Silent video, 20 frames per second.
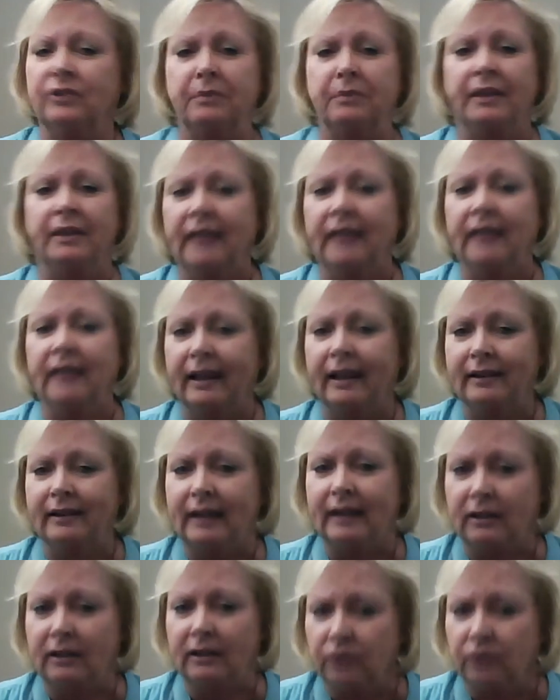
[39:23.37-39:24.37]
that
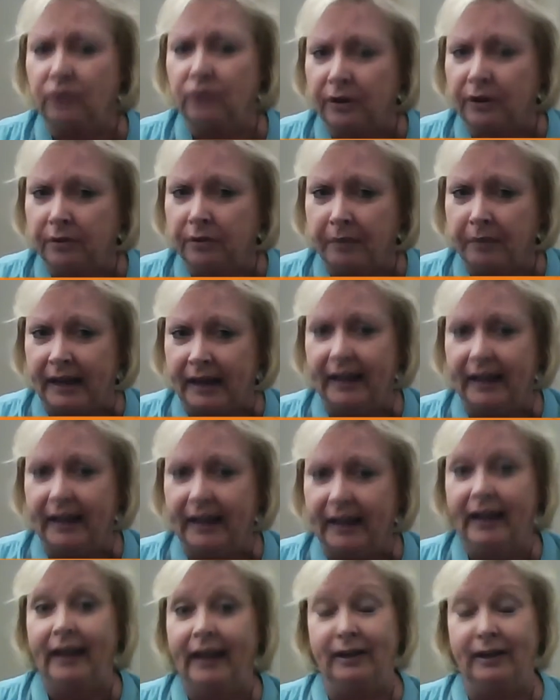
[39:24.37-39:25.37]
triggered me,
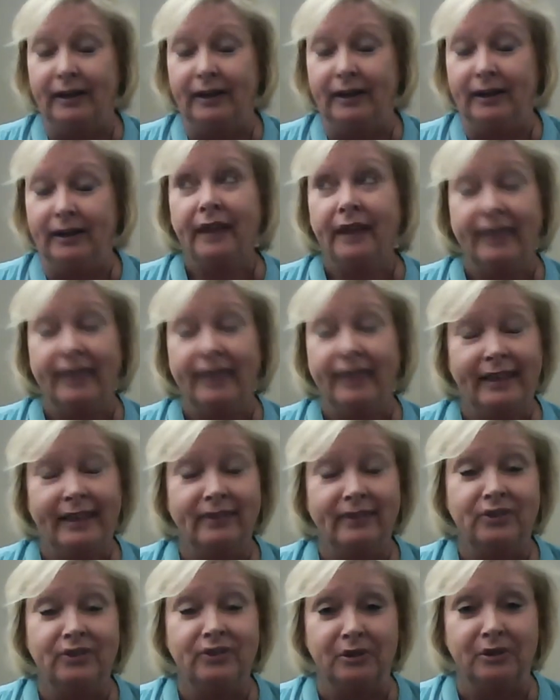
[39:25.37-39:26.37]
and I think this is going
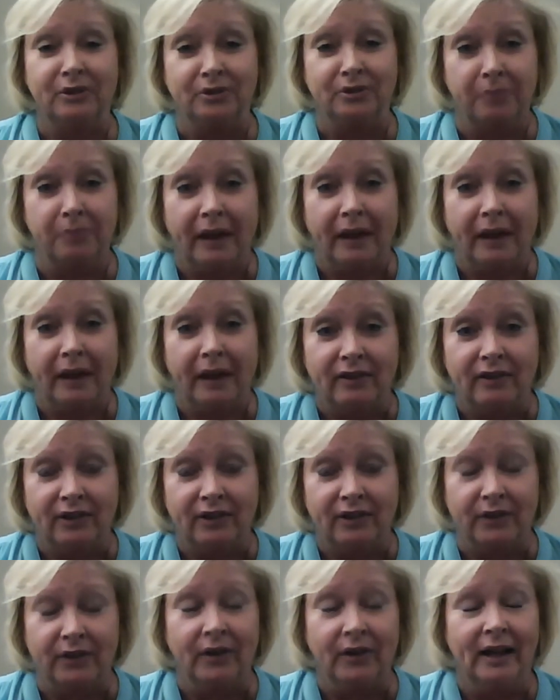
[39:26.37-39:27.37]
to surprise you,
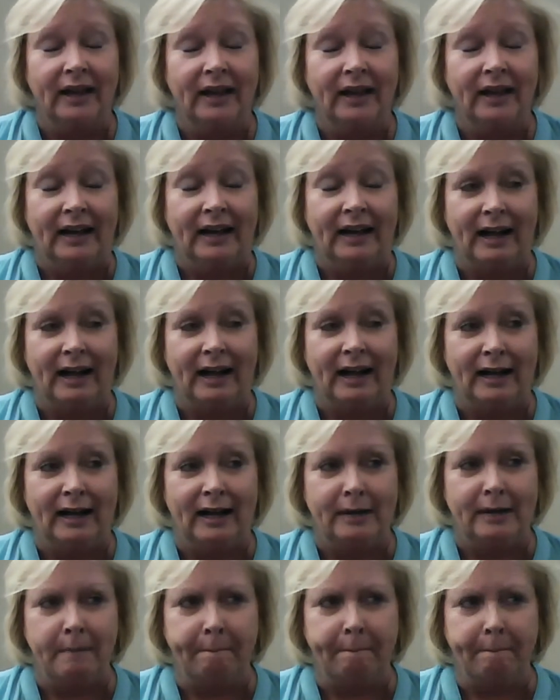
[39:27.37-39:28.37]

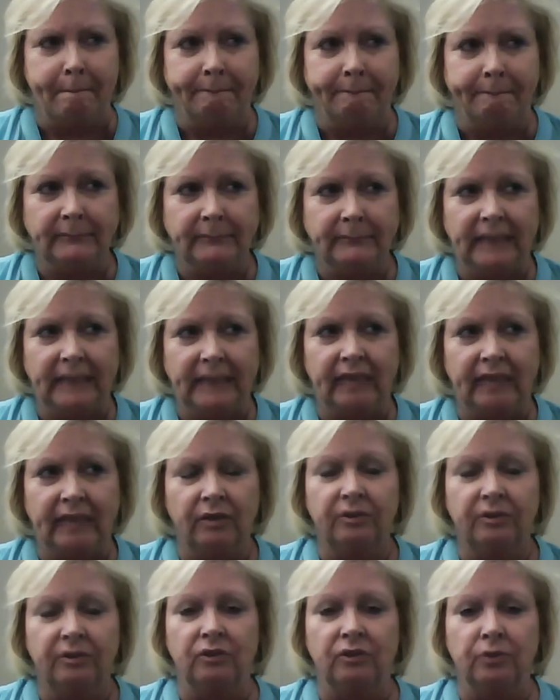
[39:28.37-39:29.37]
that there was a
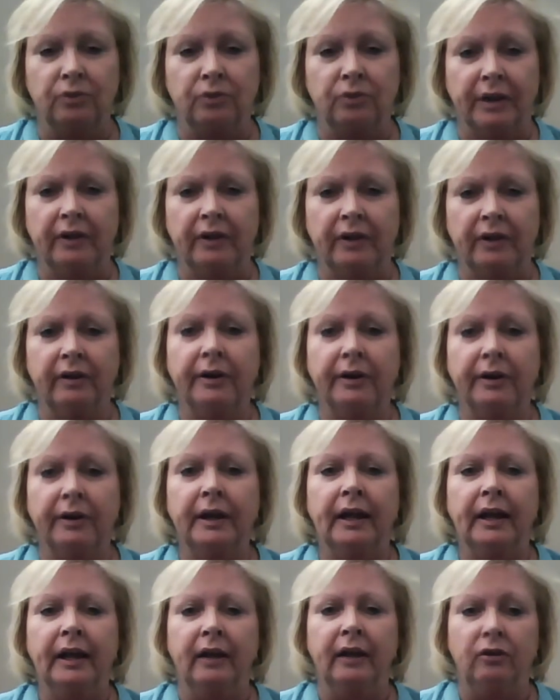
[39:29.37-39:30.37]
trigger
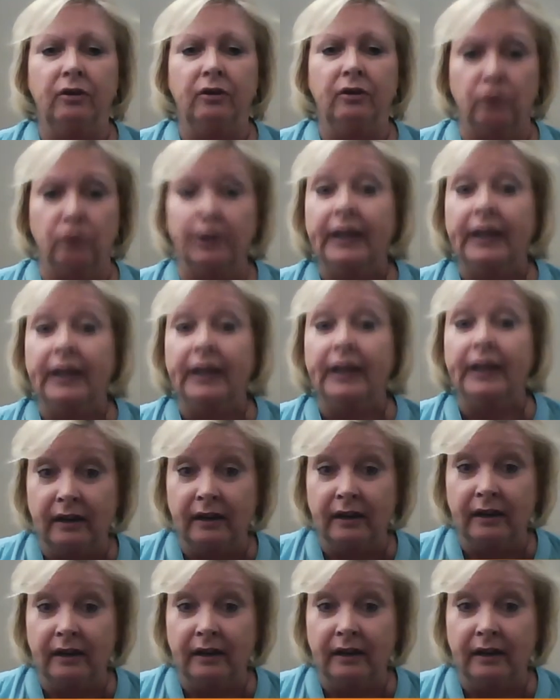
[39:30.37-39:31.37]
during an
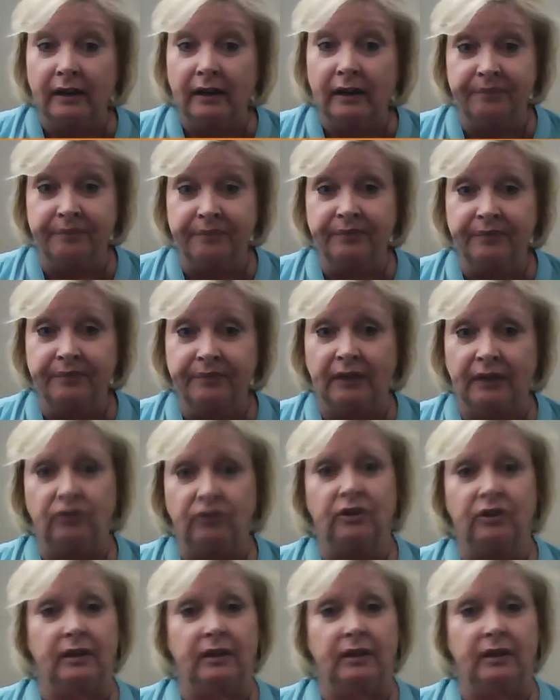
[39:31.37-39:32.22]
interview and she's